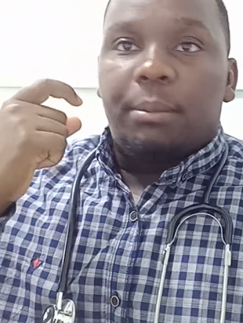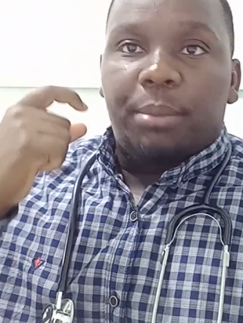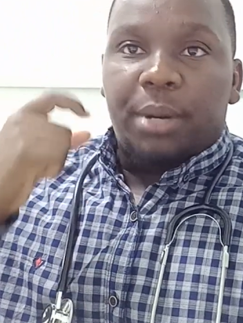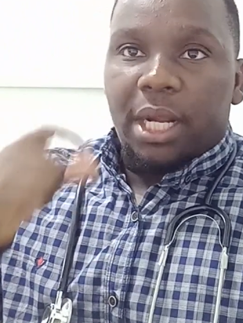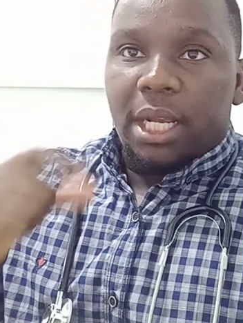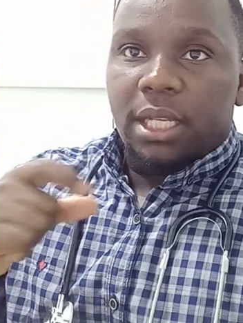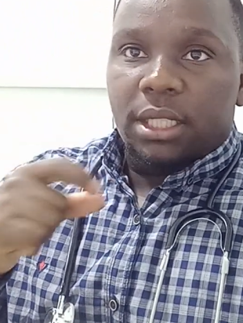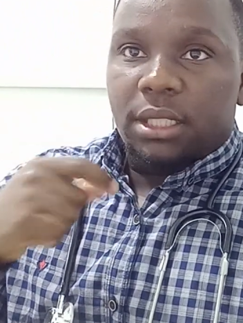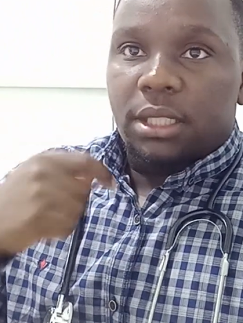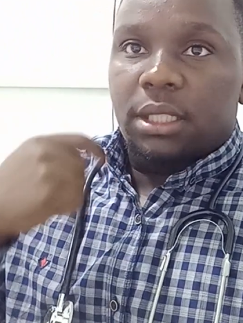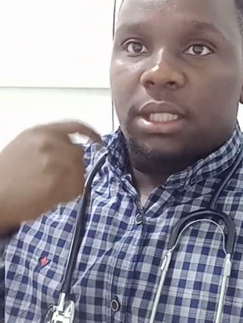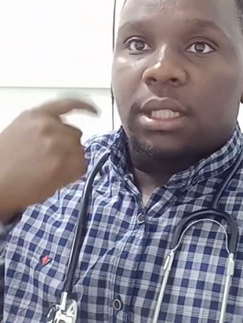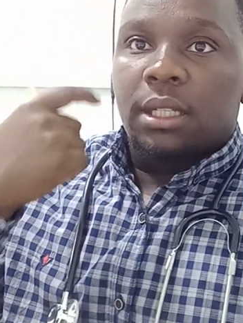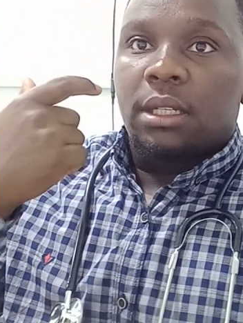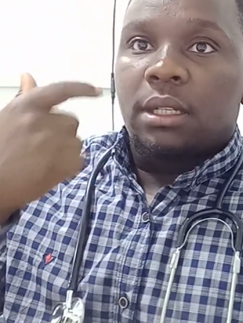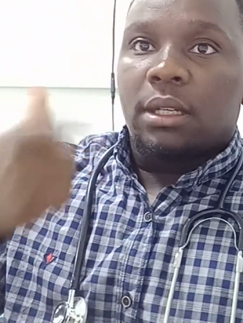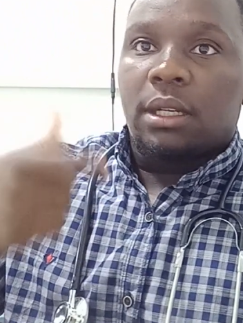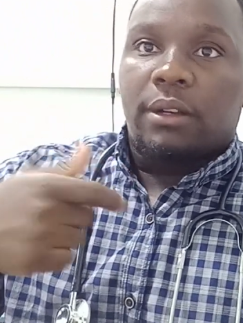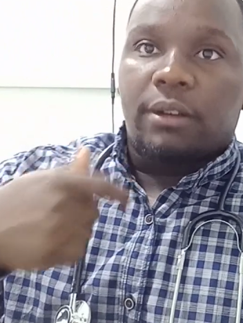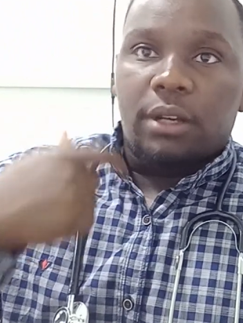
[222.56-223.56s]
brush.
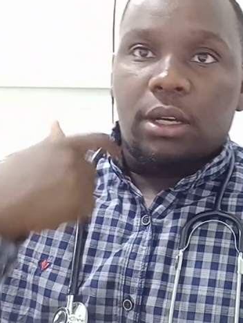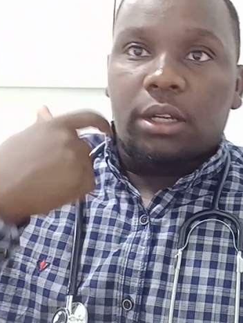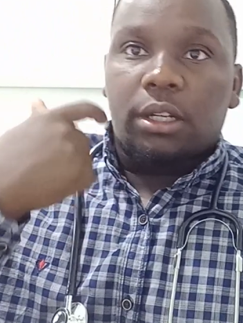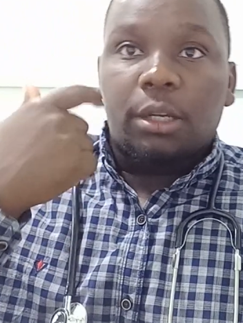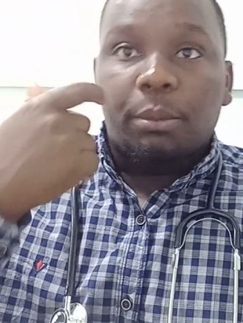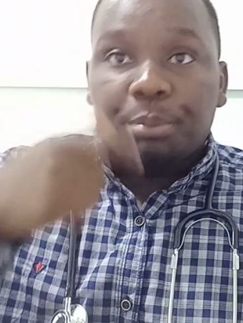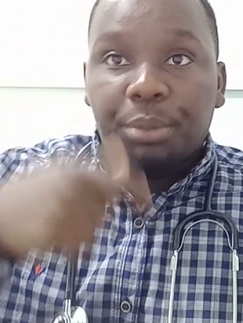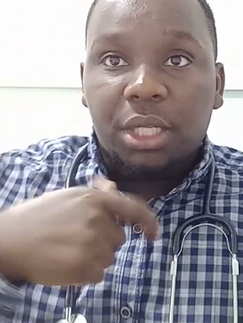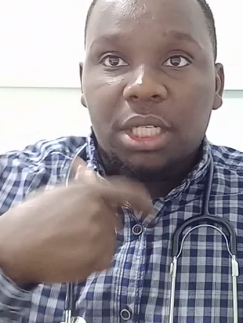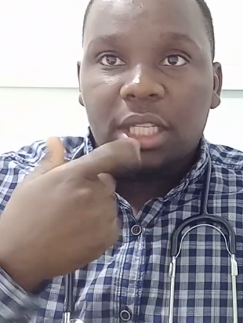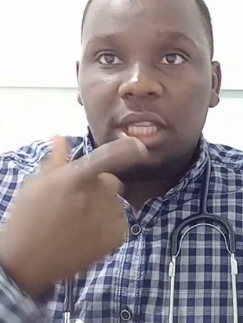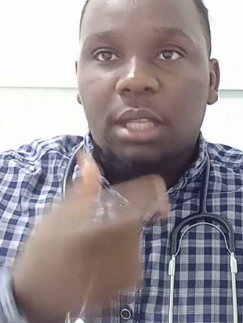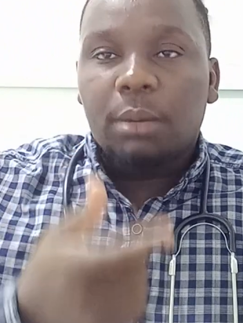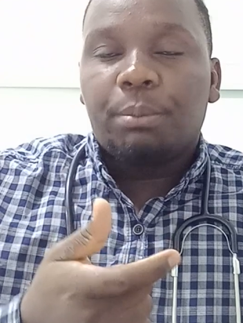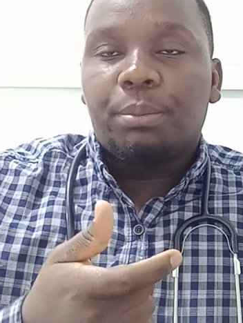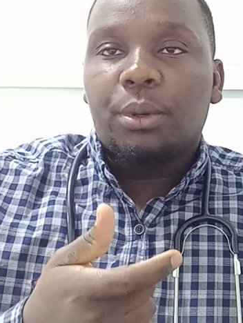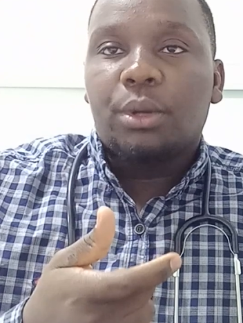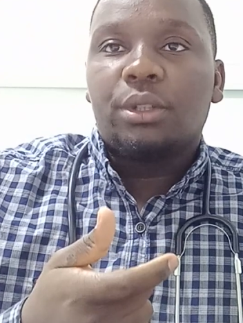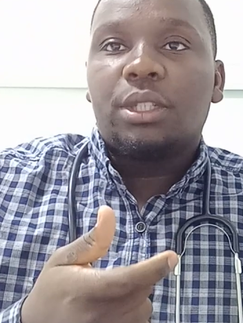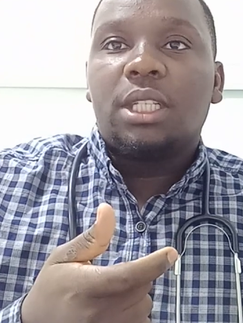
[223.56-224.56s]
Repeat the
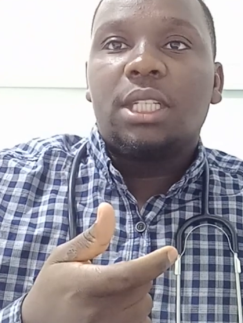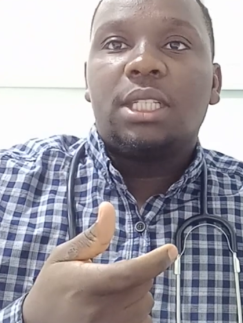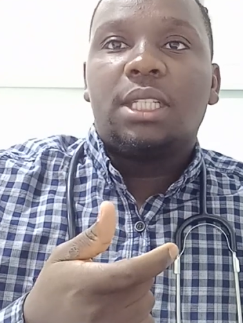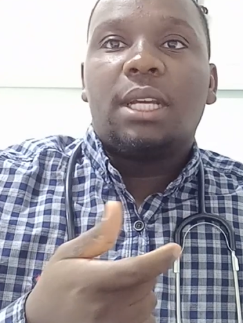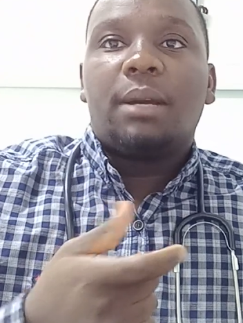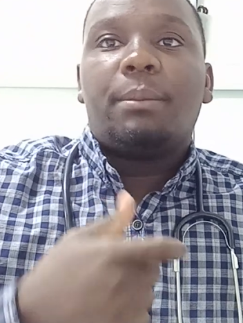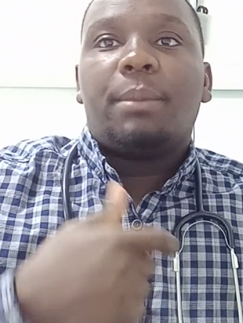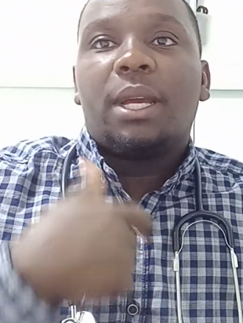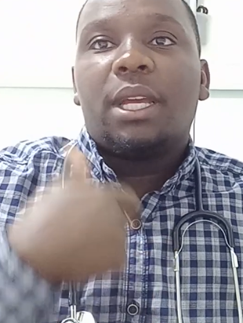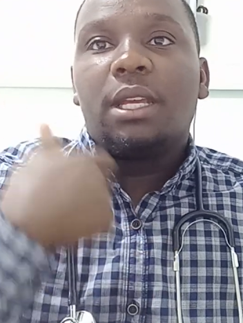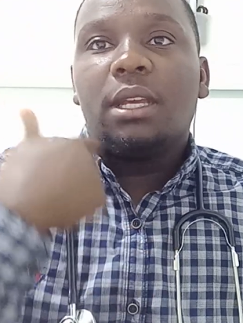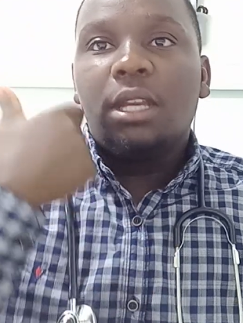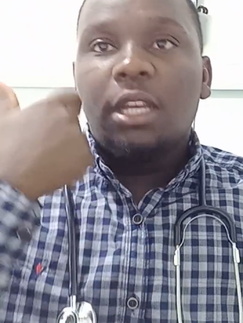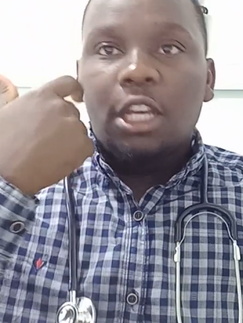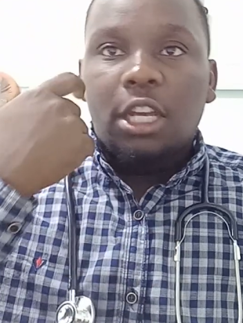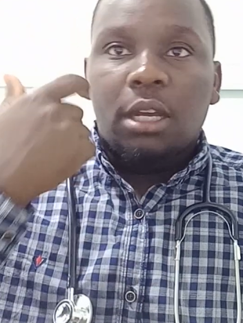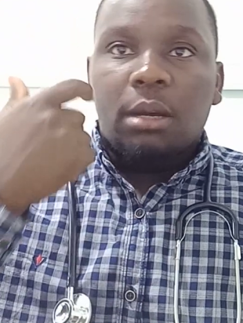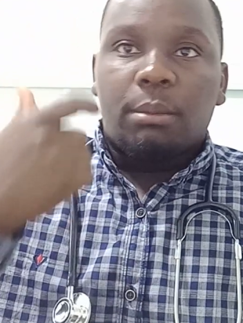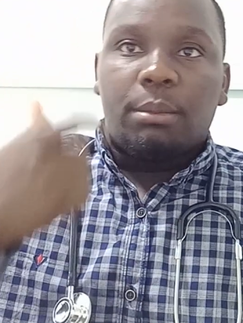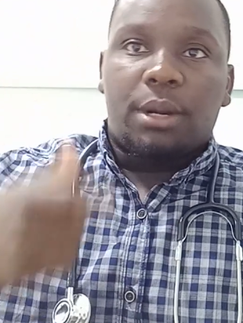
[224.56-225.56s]
procedure by
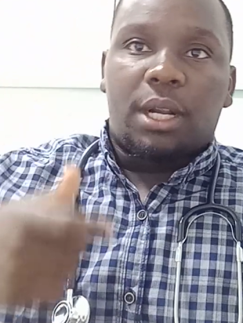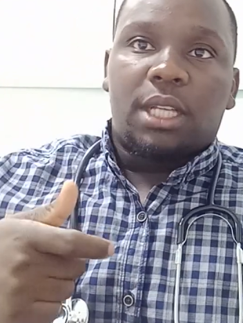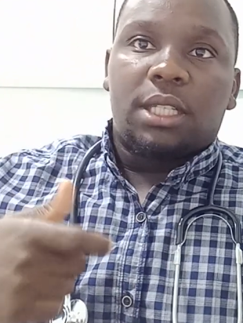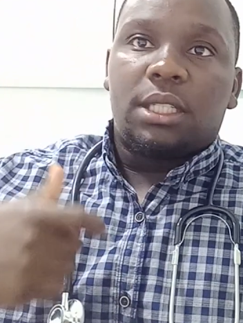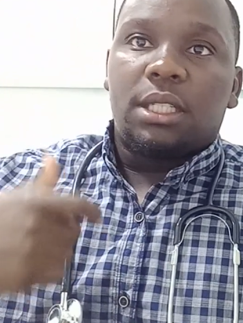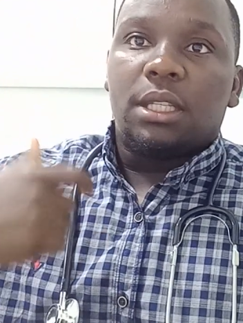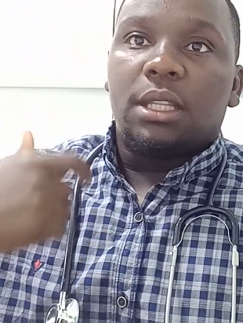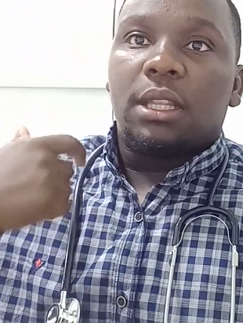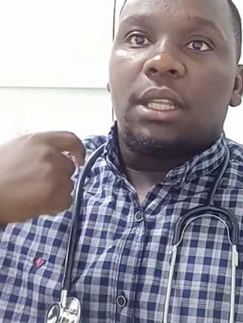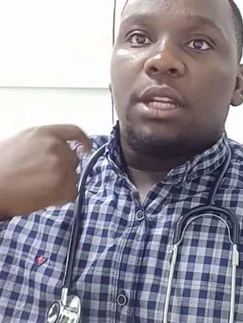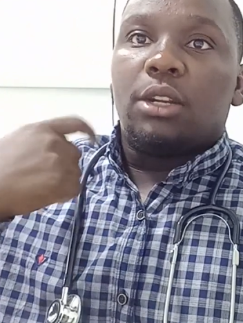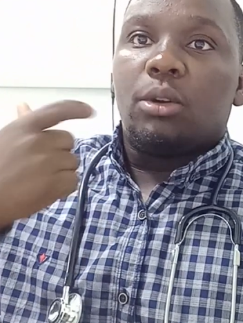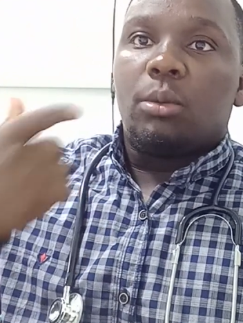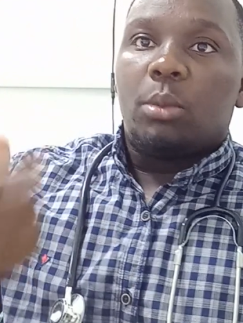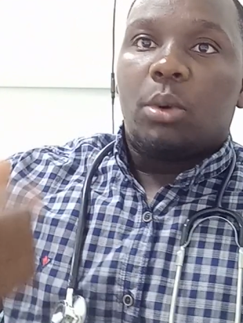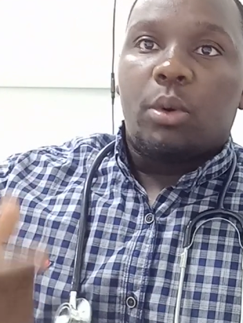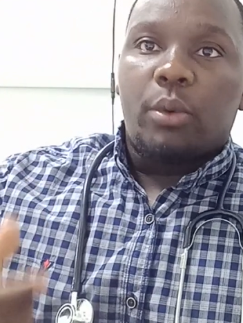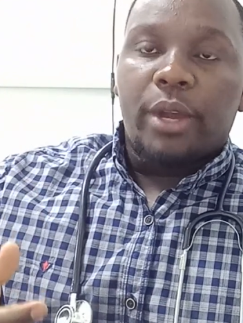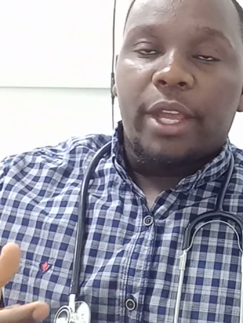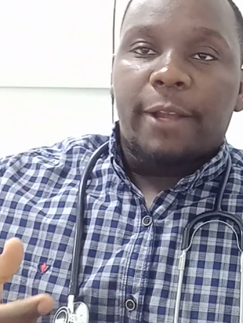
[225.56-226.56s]
brushing the
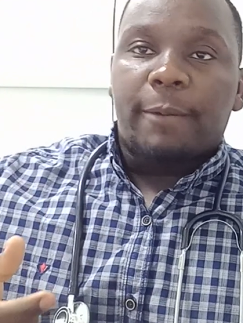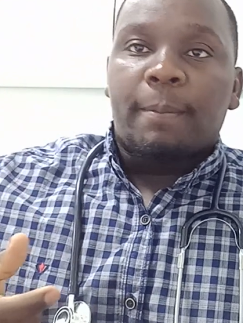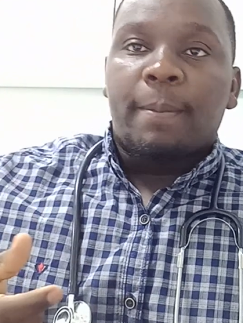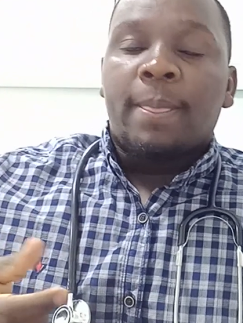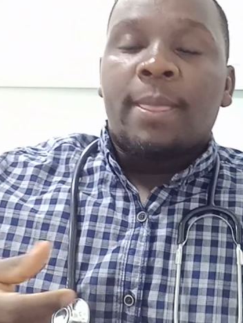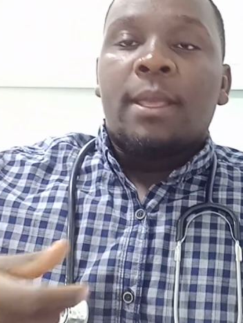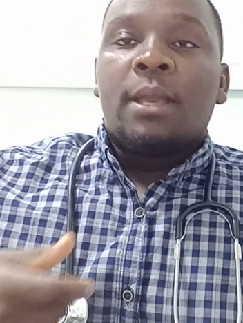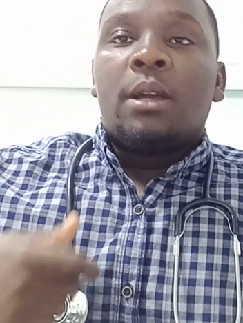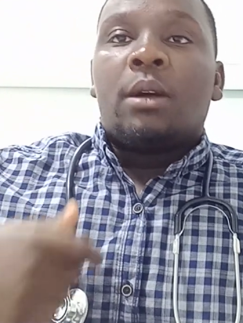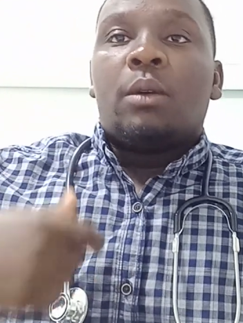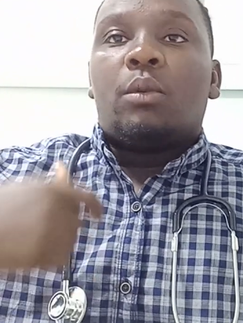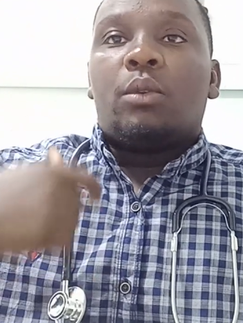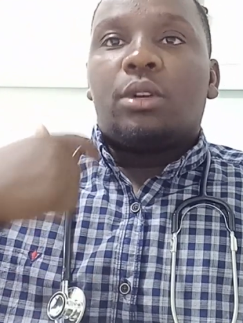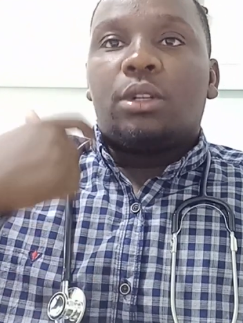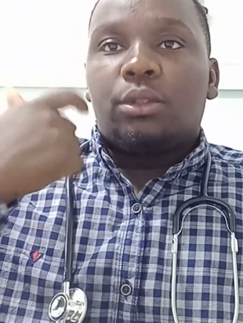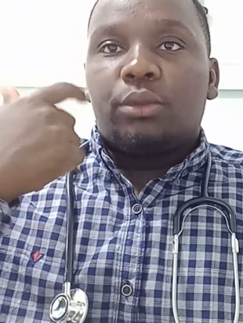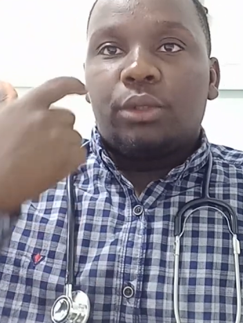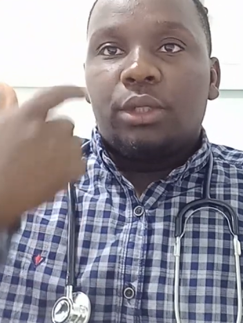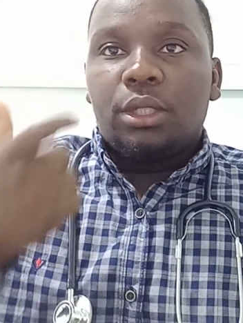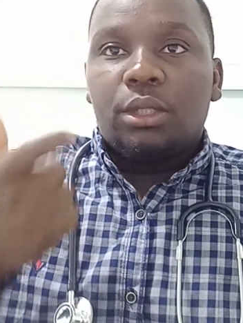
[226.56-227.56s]
normal way.
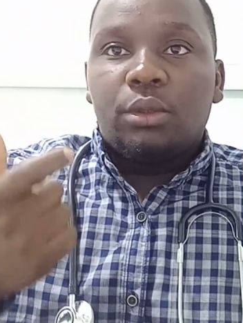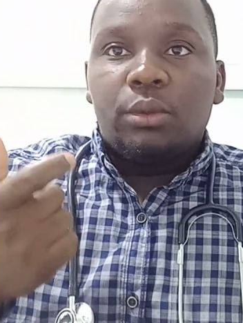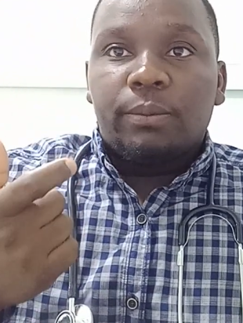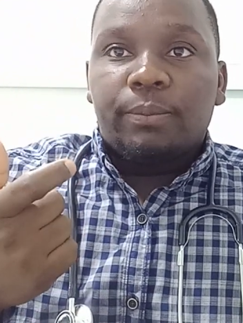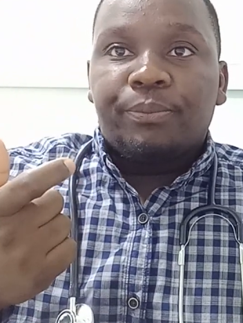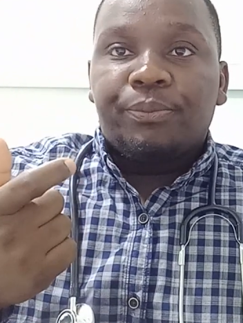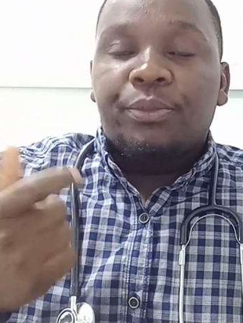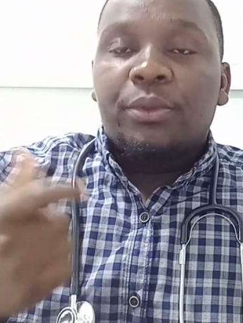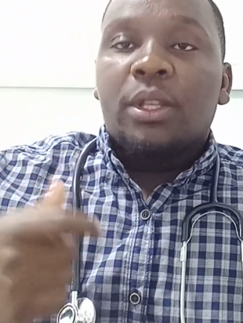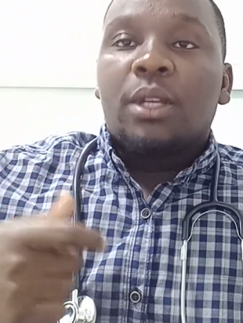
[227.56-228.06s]
What do we do?